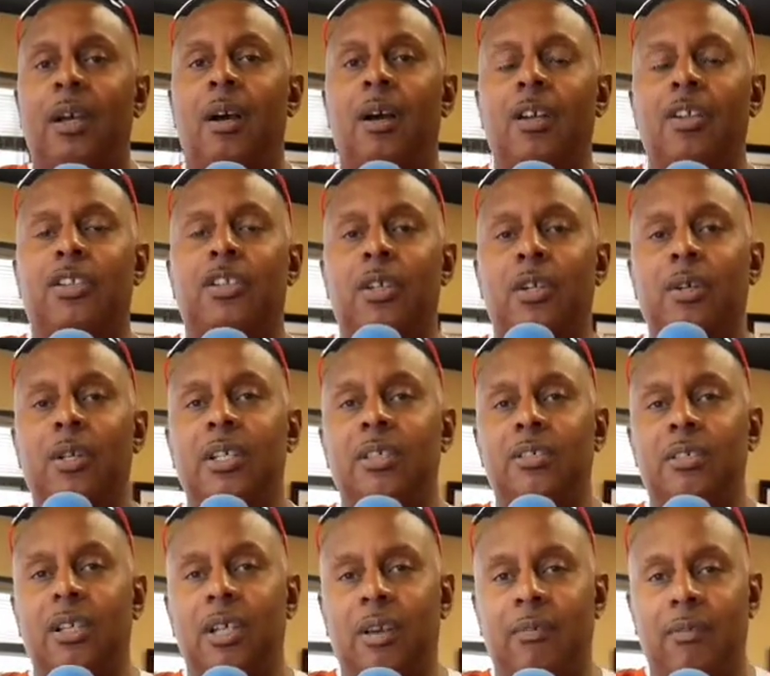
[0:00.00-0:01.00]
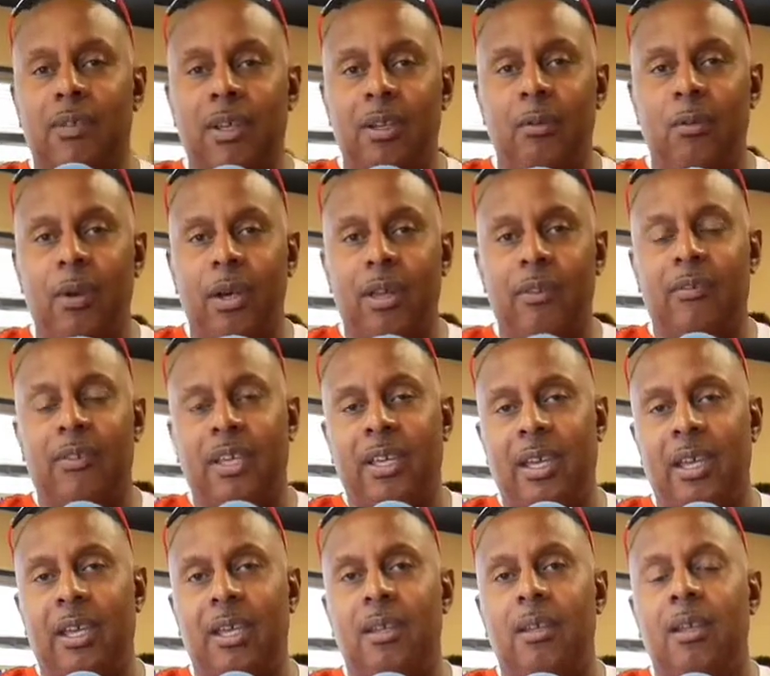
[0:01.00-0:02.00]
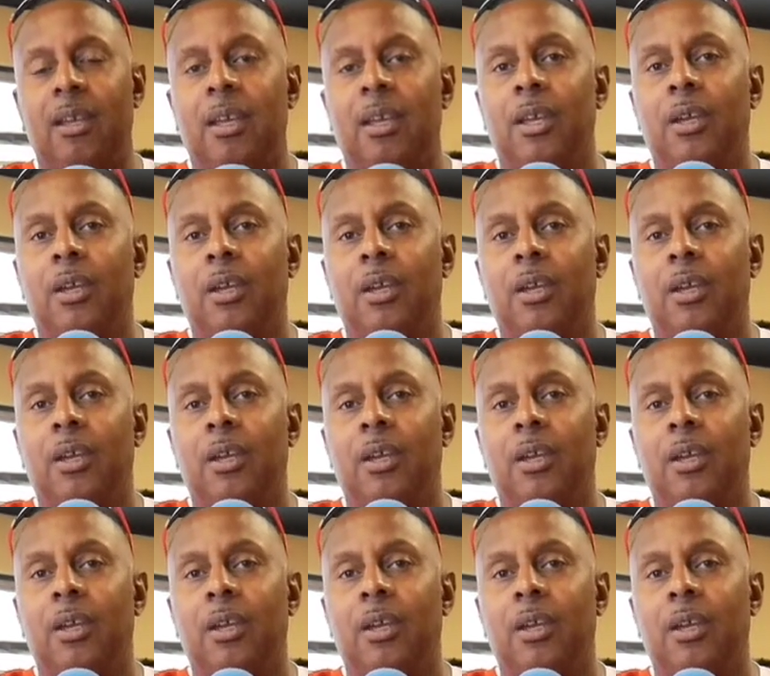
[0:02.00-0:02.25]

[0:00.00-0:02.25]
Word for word: Also his lovely wife, Kate,